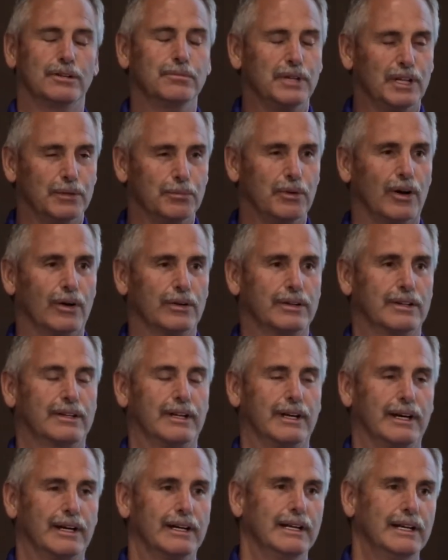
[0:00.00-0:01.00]
be about
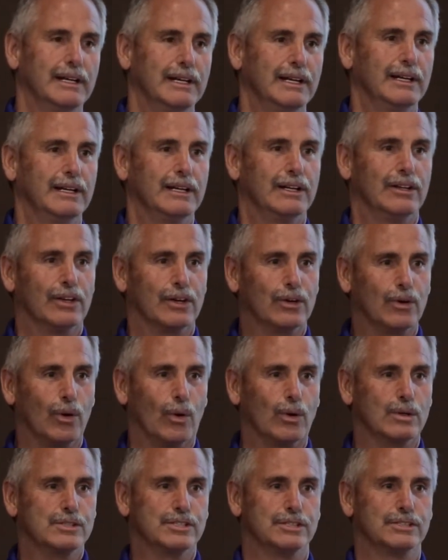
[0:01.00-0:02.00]
the
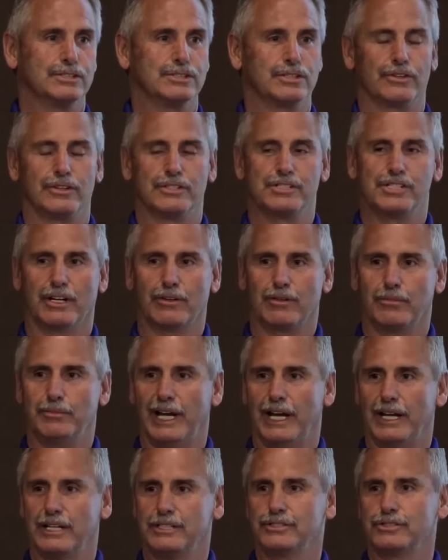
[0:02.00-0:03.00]
coaches or the general
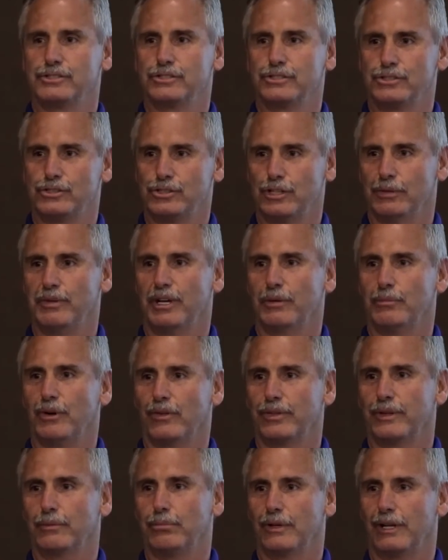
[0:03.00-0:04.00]
managers. It should be
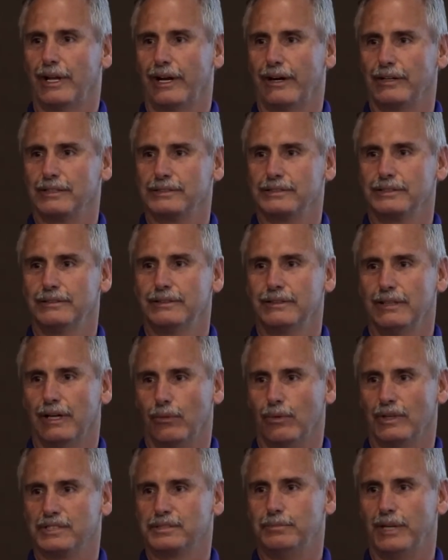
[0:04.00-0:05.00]
about the players
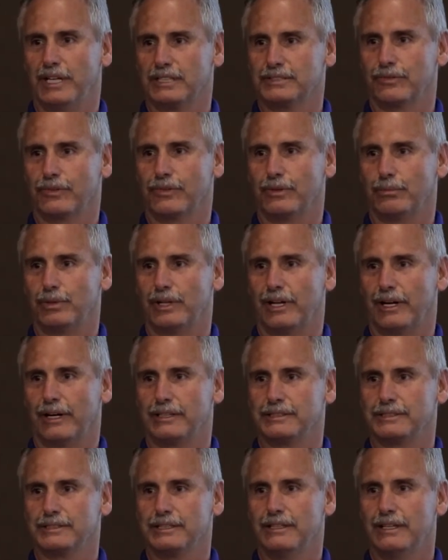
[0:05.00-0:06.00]
and what's best for the
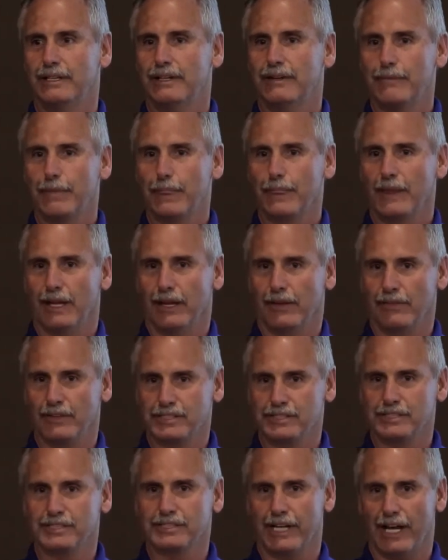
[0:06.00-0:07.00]
players. And the
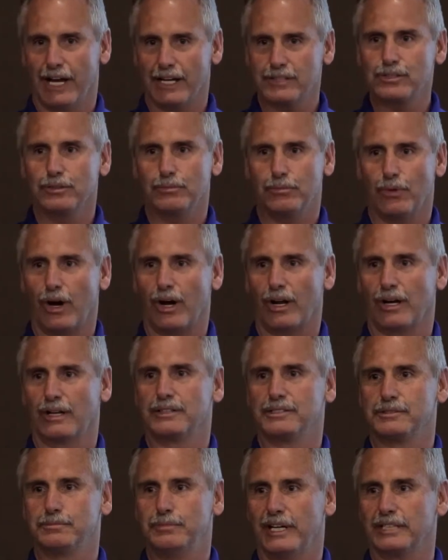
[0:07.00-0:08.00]
Saskatchewan model
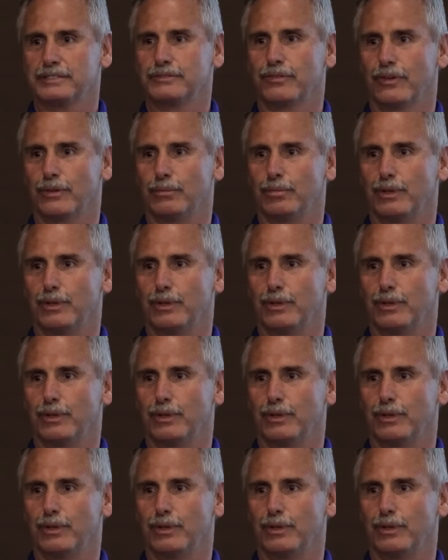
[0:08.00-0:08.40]
is best for the